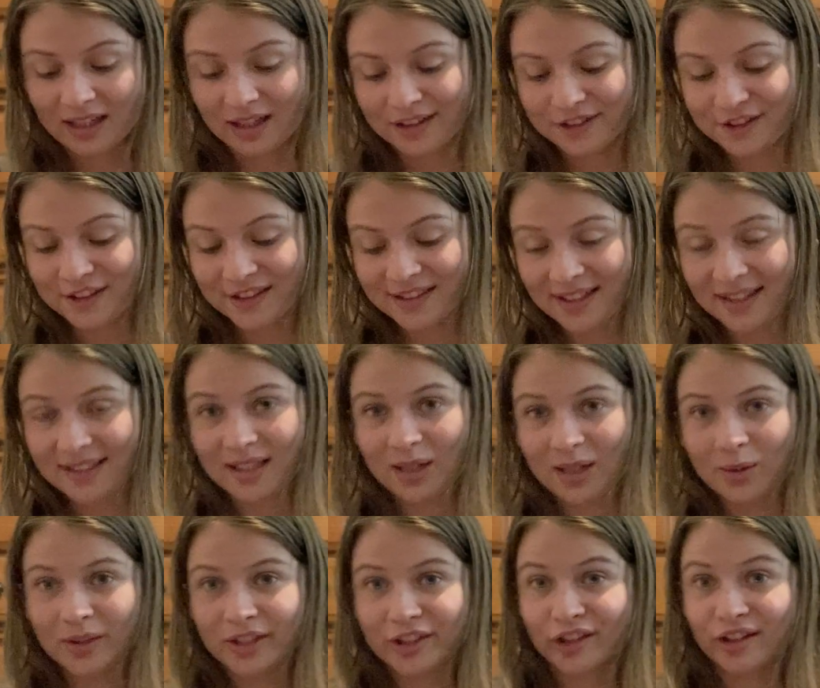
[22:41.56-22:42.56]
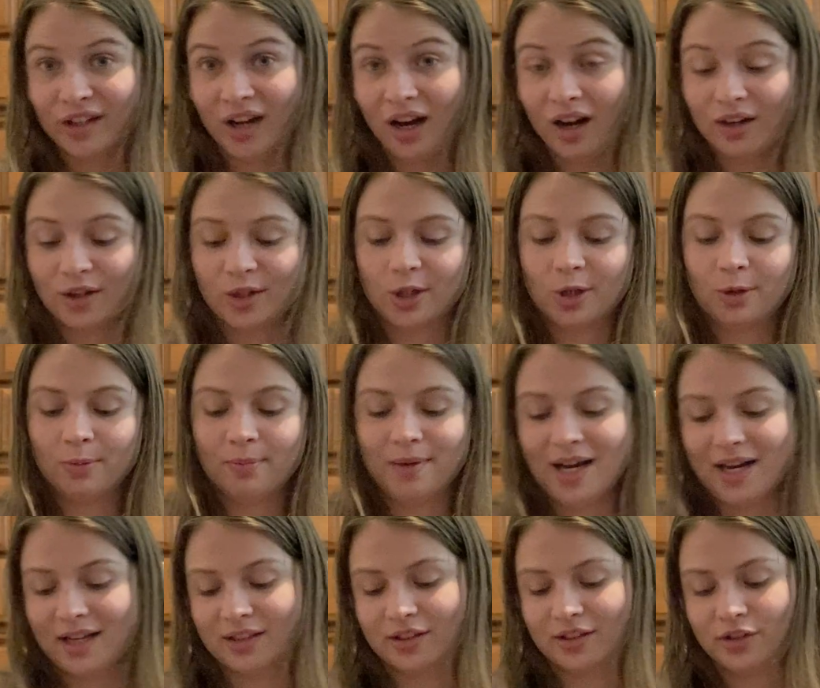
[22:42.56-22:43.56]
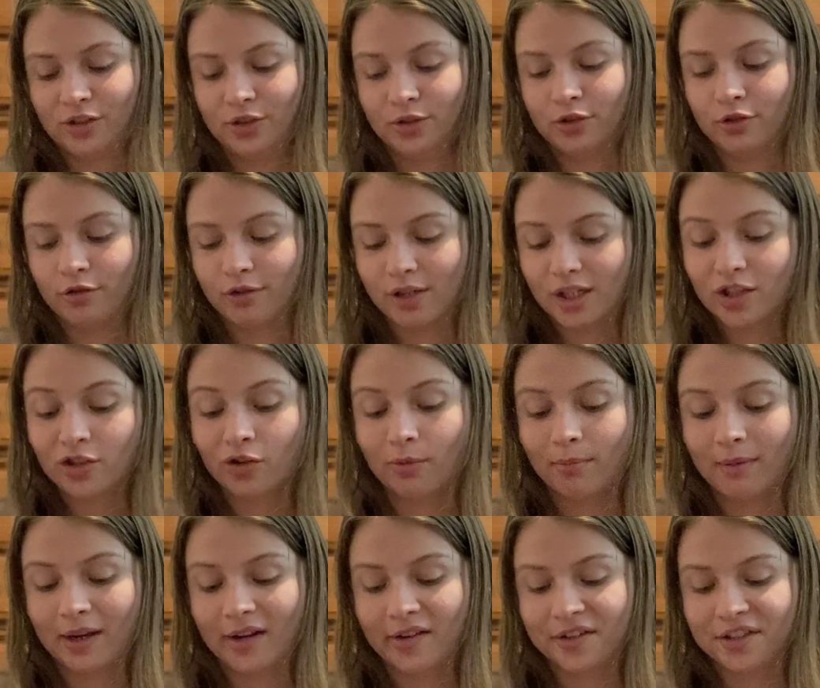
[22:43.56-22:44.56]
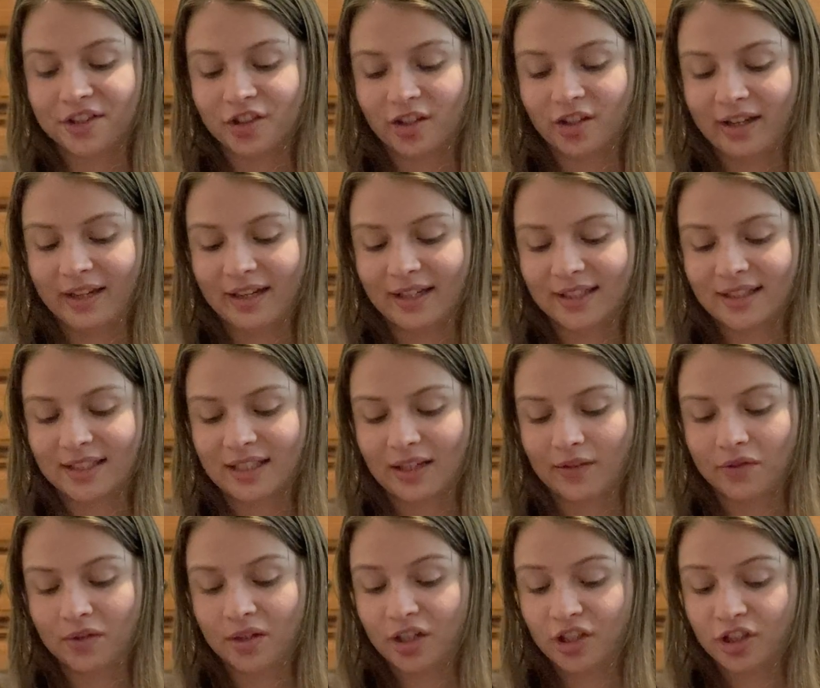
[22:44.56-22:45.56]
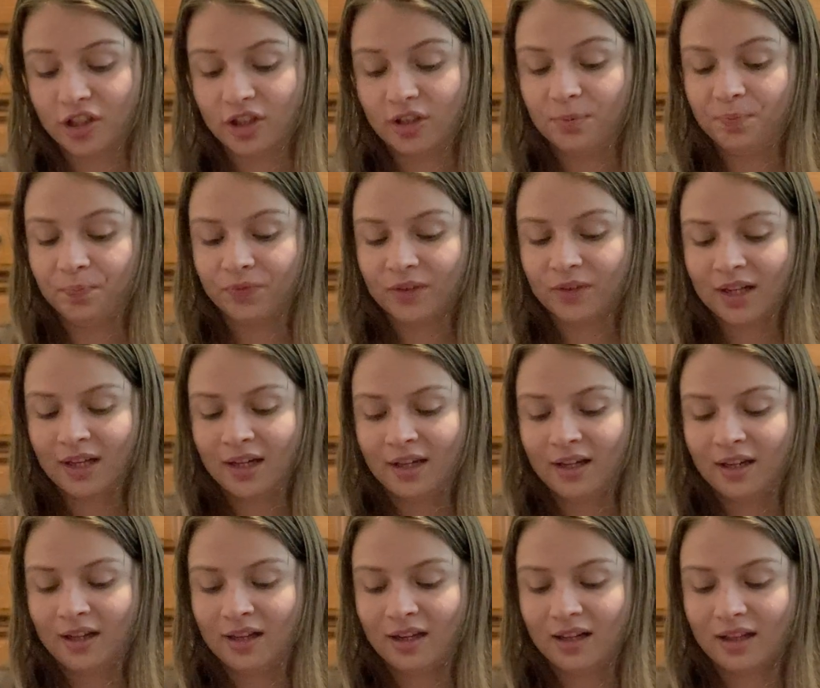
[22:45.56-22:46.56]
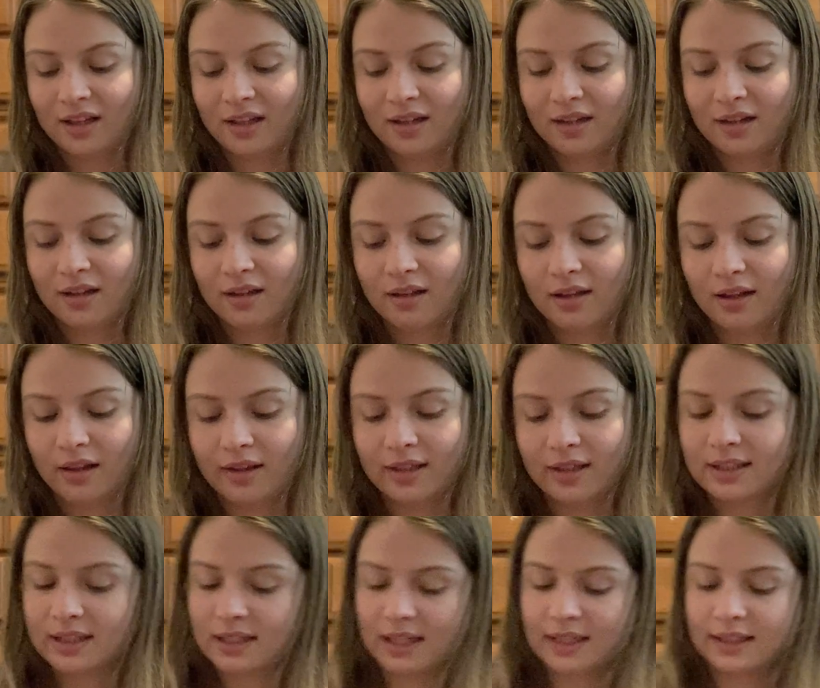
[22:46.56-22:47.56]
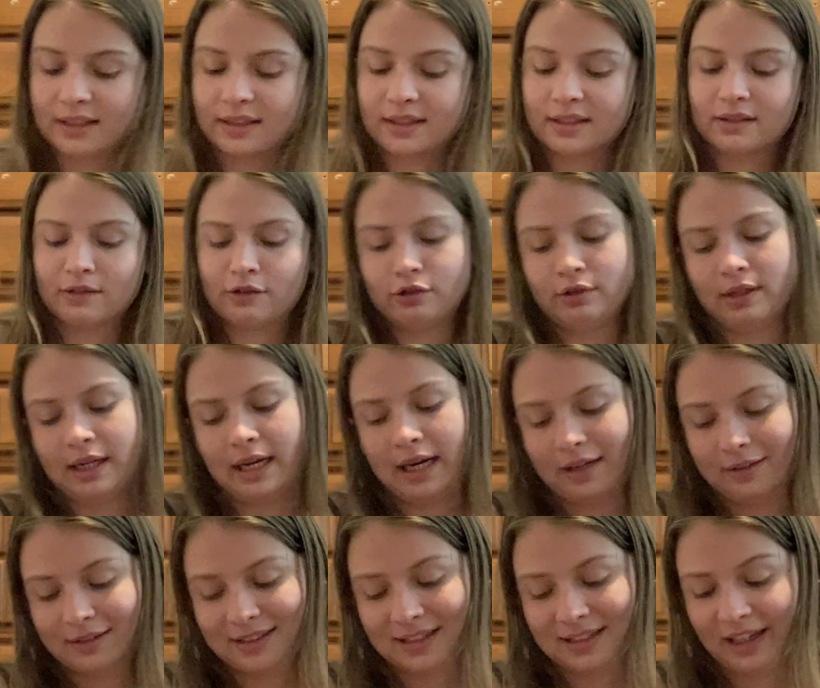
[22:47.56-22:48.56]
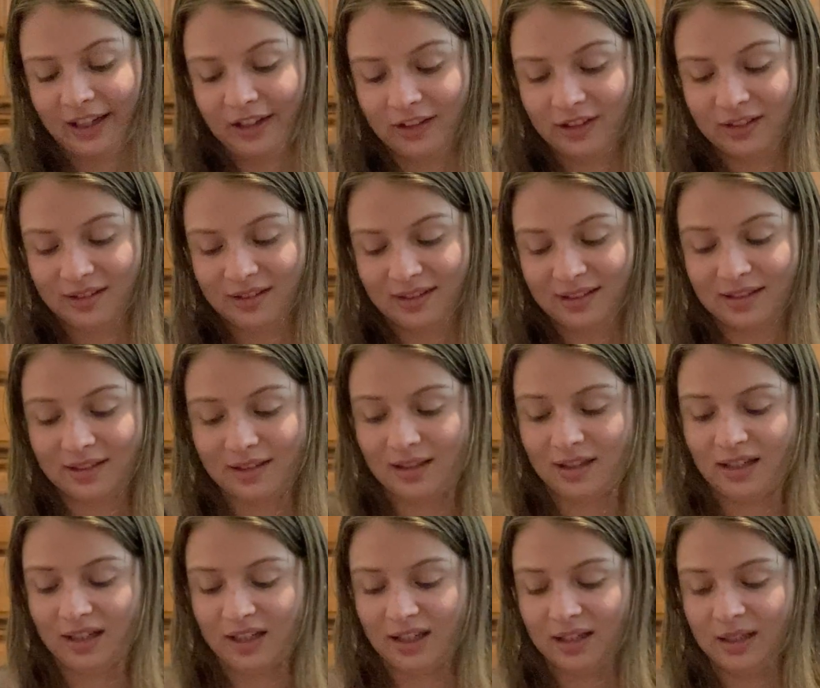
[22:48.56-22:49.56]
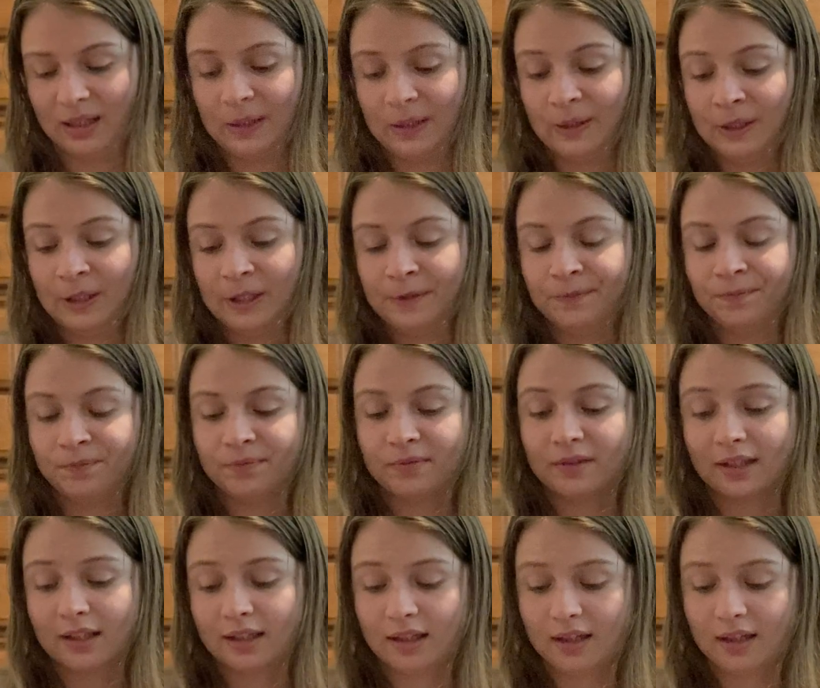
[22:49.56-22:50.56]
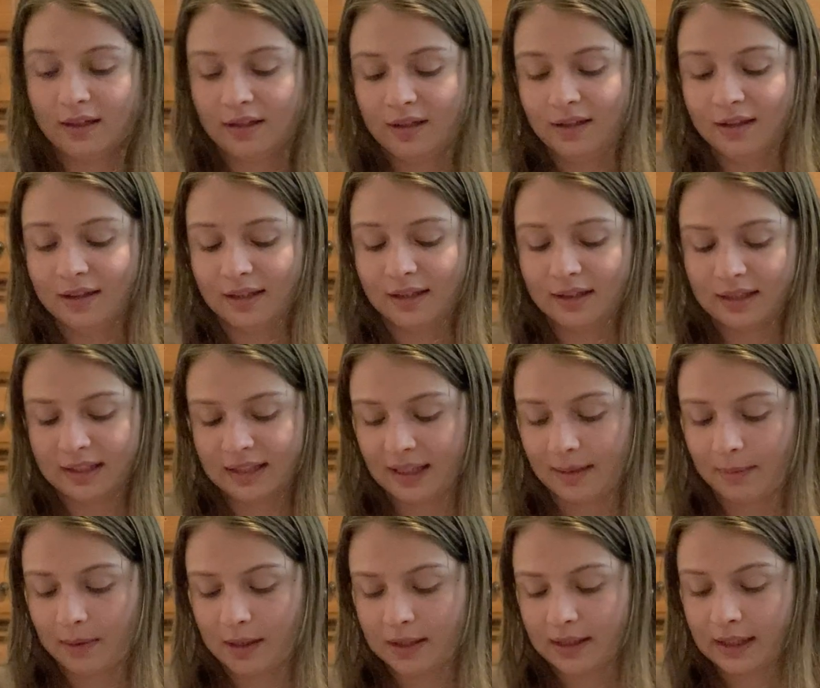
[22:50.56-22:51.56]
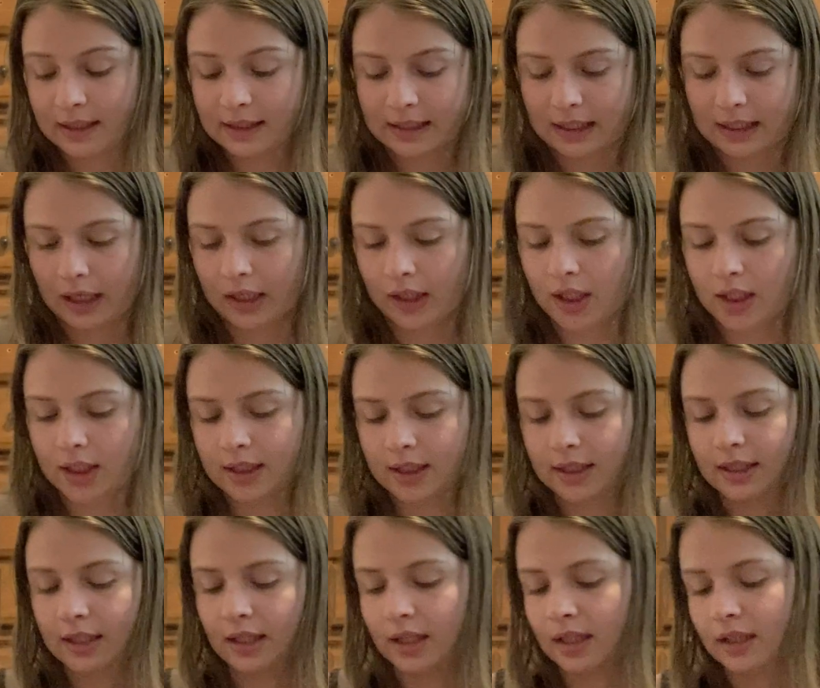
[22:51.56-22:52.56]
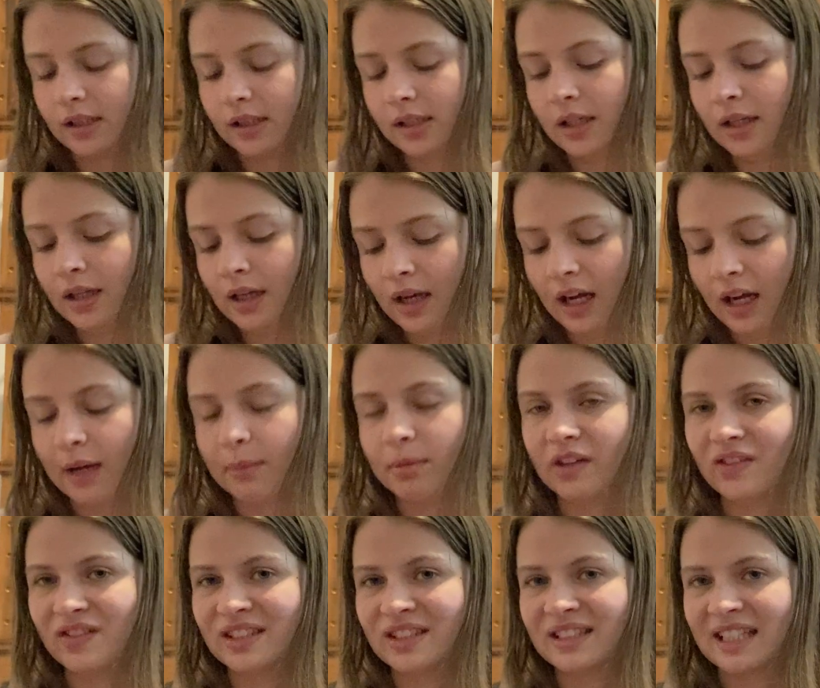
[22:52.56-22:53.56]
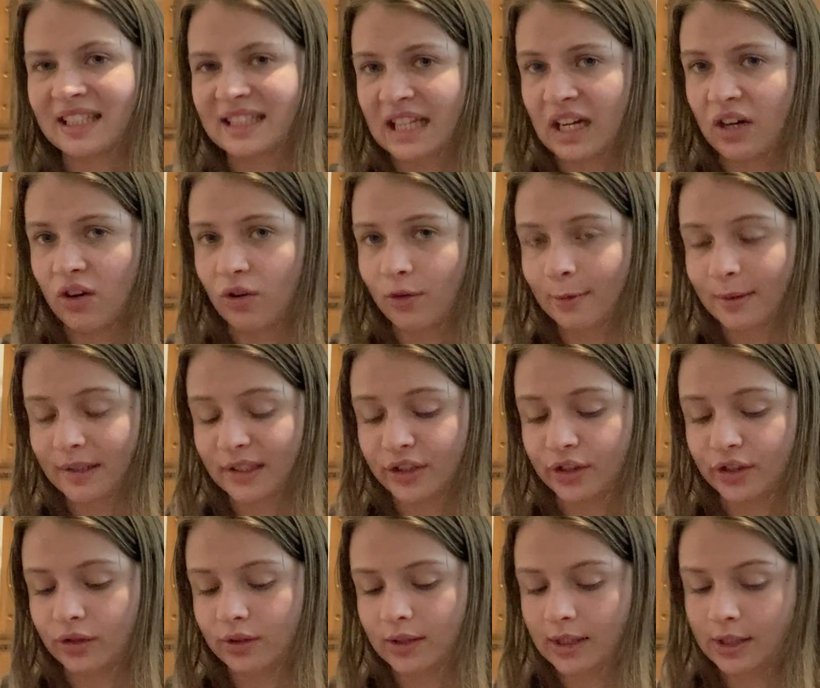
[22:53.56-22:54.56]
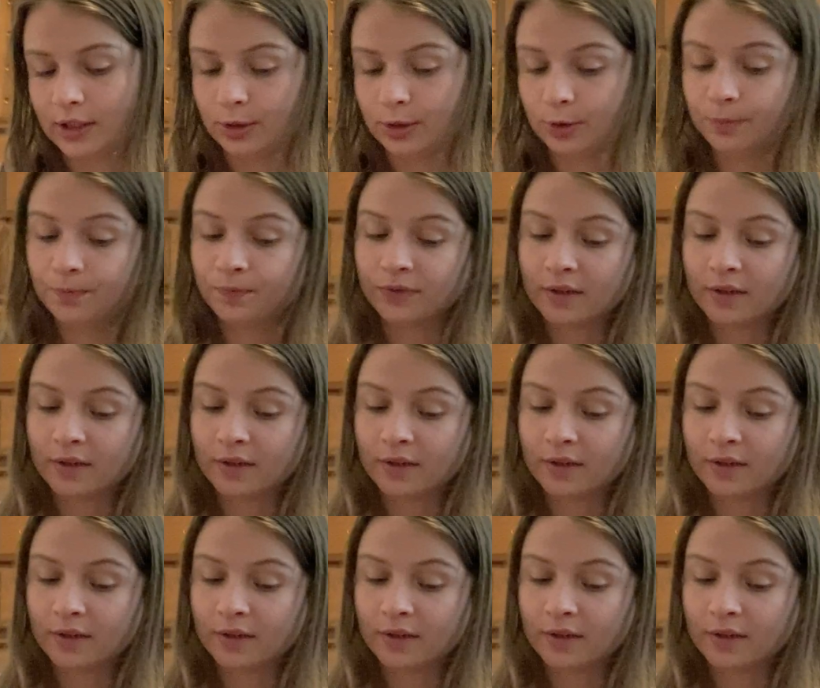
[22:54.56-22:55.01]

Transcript: she says that we should not go back to traditional marriage and its definition, and the states treat outsiders the same as insiders. I believe she says that on question 2.